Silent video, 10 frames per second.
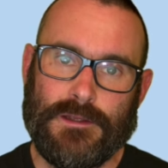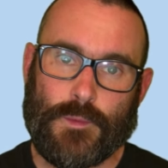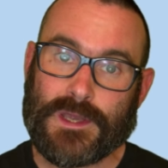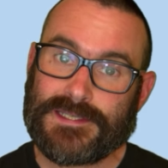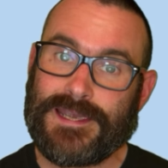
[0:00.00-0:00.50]

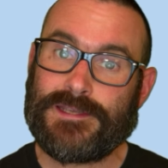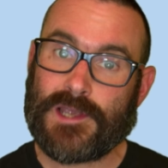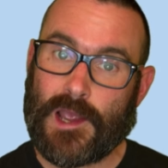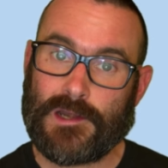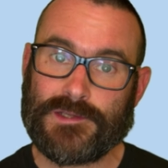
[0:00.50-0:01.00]
We can see there's
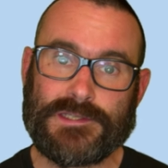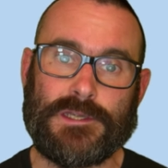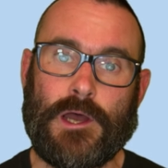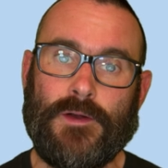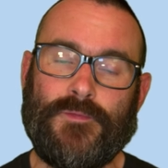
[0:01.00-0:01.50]
a
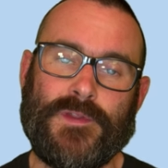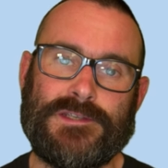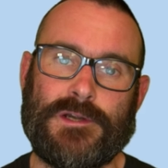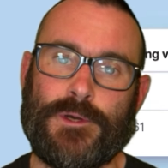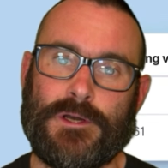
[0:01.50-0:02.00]
cluster of
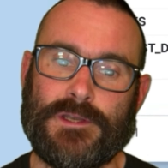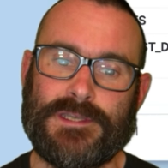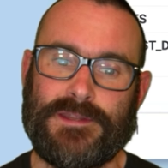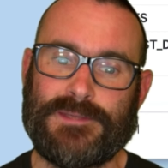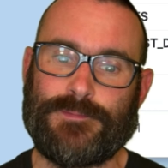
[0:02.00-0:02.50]
these
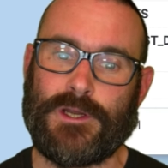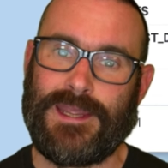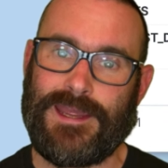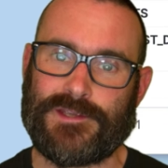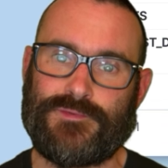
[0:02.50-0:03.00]
reports at this point
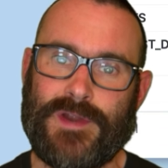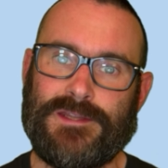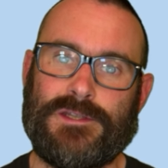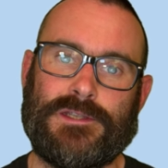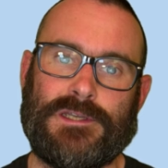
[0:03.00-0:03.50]
here, this
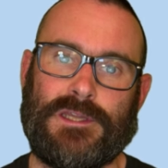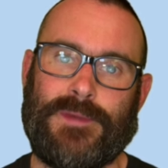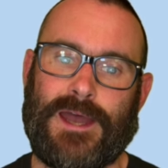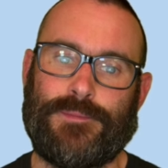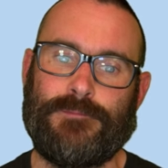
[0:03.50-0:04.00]
red dot on the
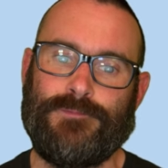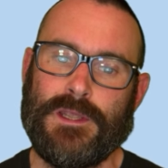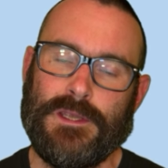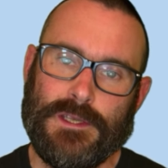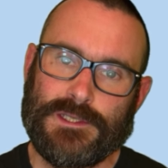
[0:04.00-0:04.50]
map.
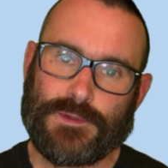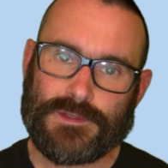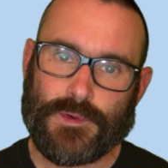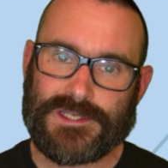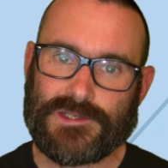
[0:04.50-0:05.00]
So as
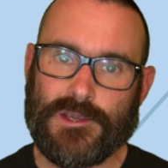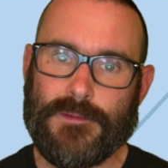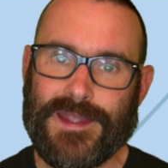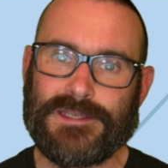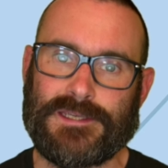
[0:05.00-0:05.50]
we
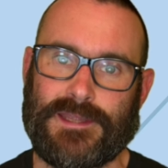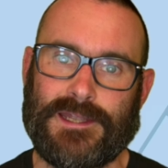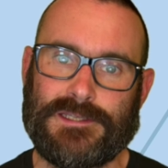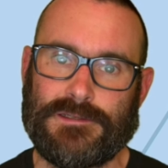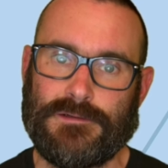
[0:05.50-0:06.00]
zoom into
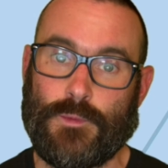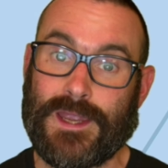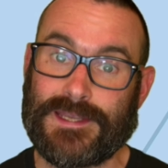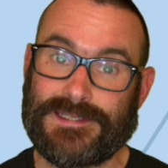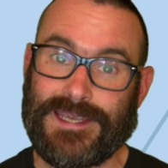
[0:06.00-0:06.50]
that, we
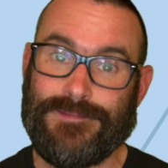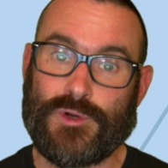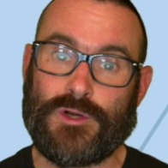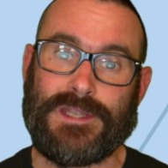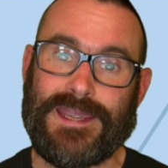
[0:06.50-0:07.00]
get to see
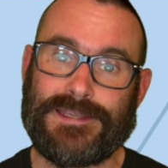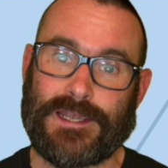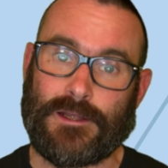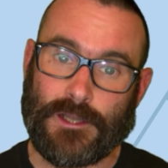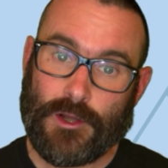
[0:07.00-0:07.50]
more
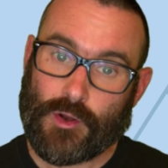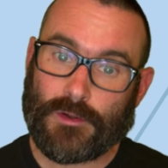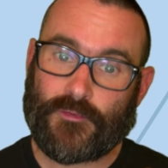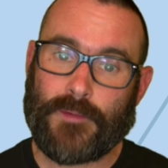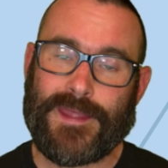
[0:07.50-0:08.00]
detail,
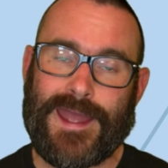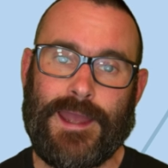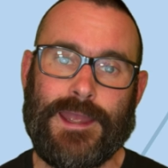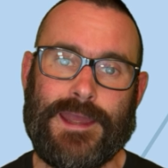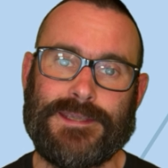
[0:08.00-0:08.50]
all from that A
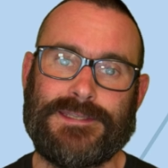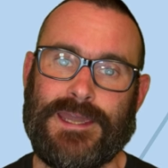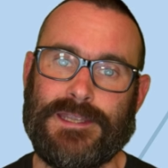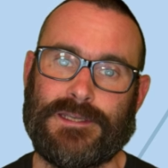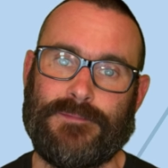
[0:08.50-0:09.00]
I S
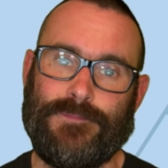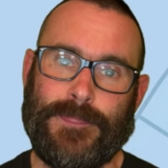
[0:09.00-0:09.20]
data.